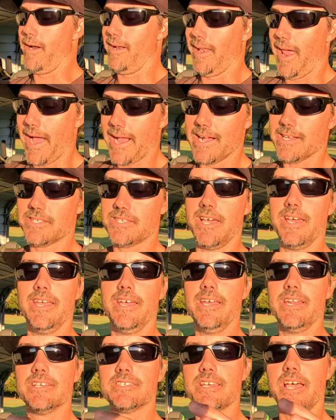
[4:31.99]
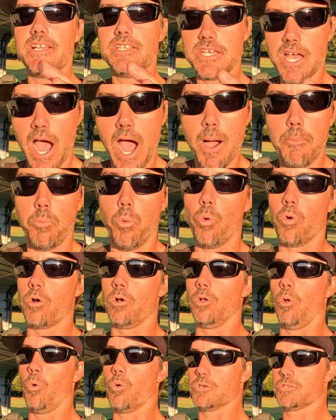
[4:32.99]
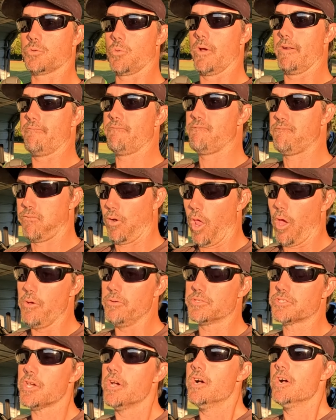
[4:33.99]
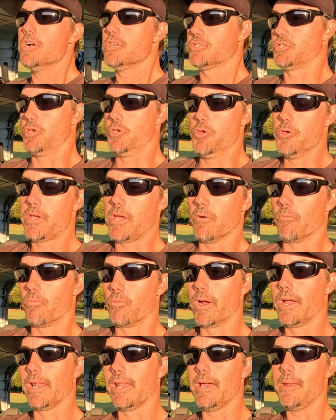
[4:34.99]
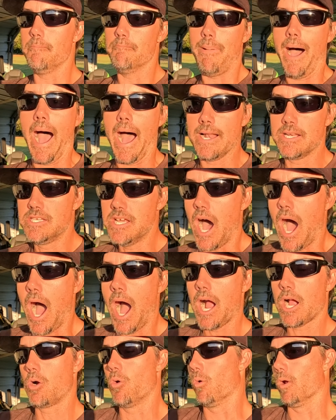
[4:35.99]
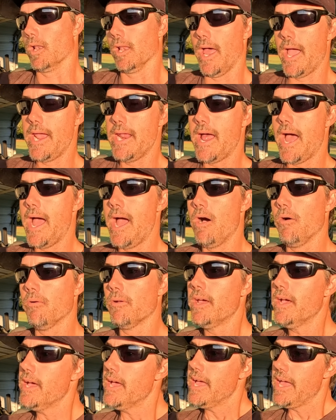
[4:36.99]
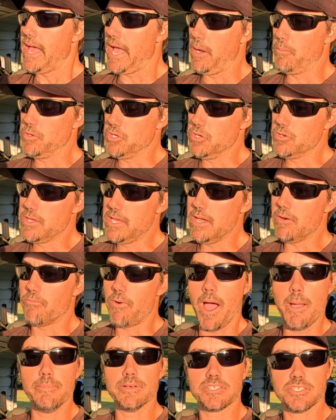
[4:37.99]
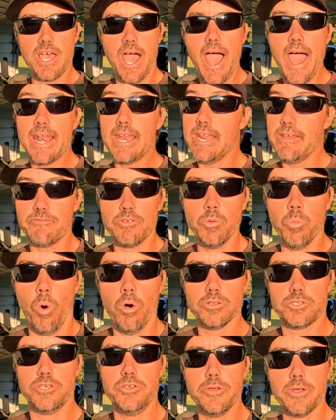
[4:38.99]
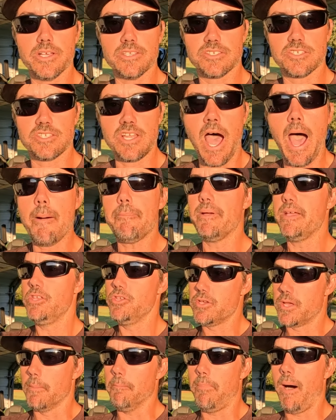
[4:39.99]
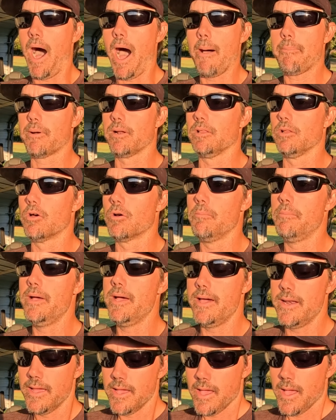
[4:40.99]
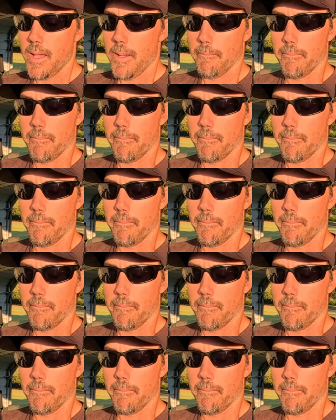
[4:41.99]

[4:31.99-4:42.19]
And like I said, it is a topwater lure, so it floats, so you can reel it by a dock or a lay down. And when you get right beside it, if you want to, you can stop it, you can pop it a little bit.